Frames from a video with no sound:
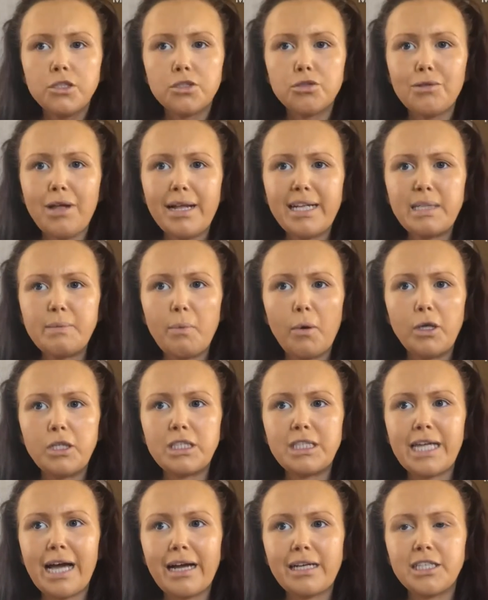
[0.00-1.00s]
So that sponge
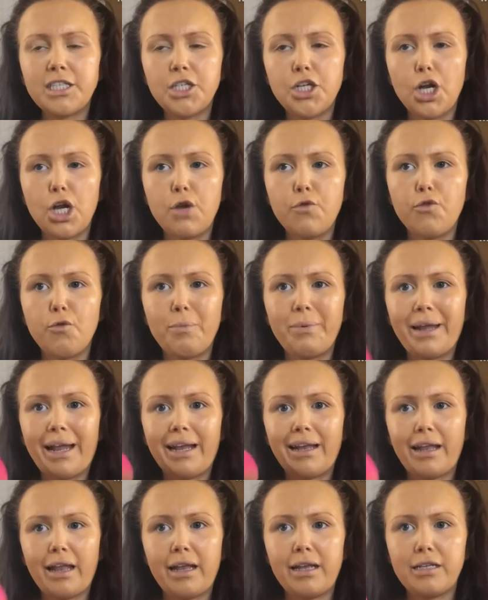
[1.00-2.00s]
is actually good for
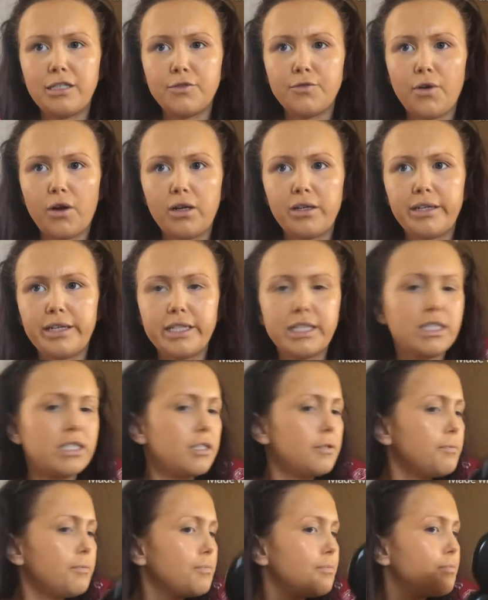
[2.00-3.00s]
blending this
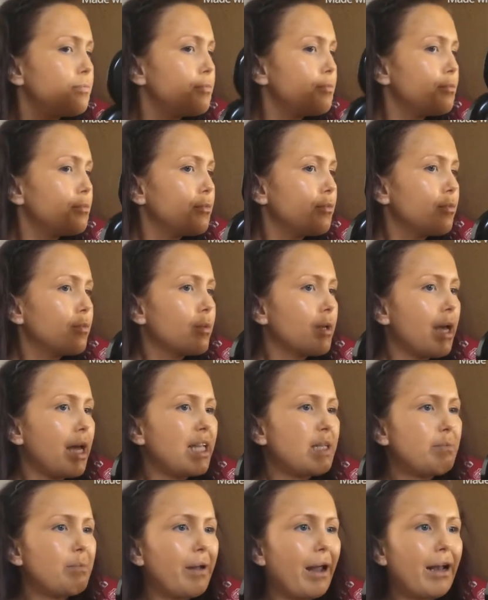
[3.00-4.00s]
foundation.
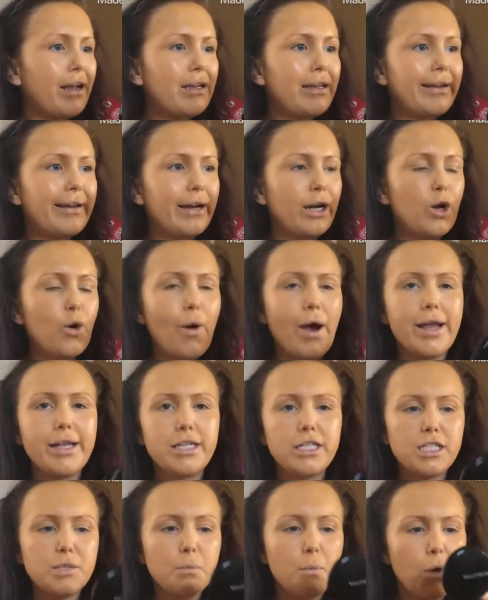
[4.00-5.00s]
It's blended in
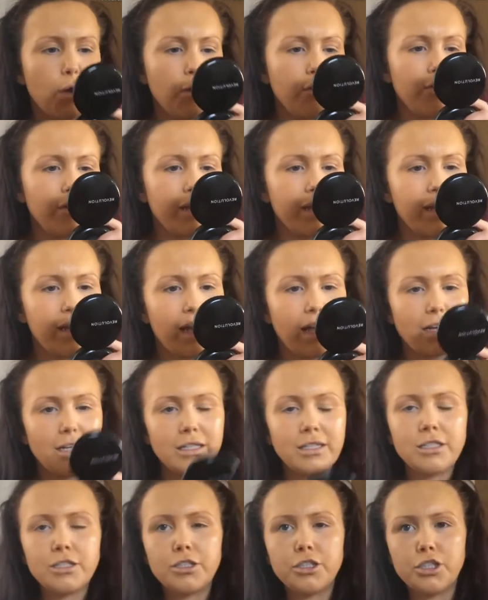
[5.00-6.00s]
quite smoothly
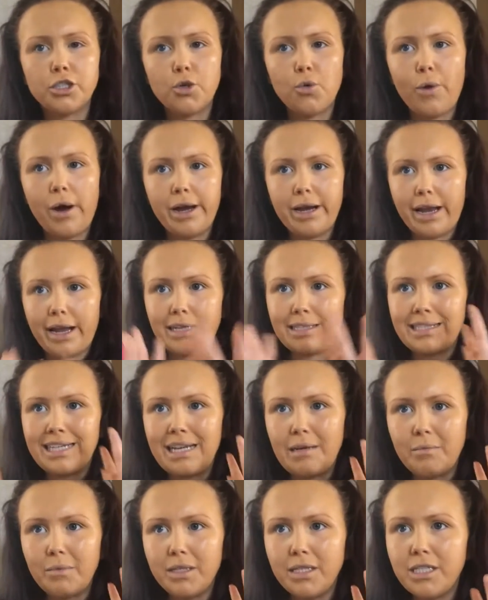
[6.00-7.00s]
and just quite like
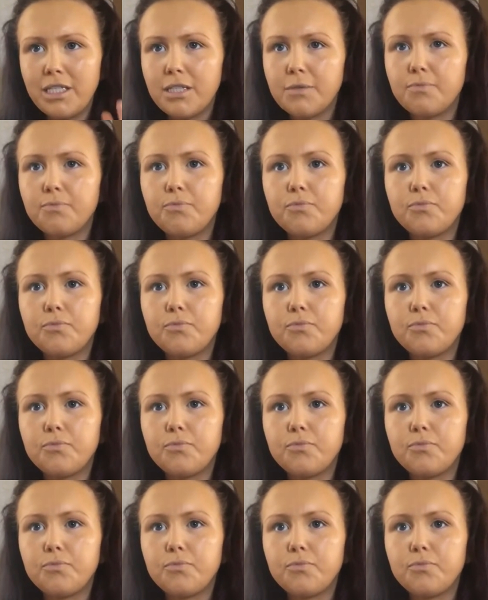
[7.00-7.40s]
seamless.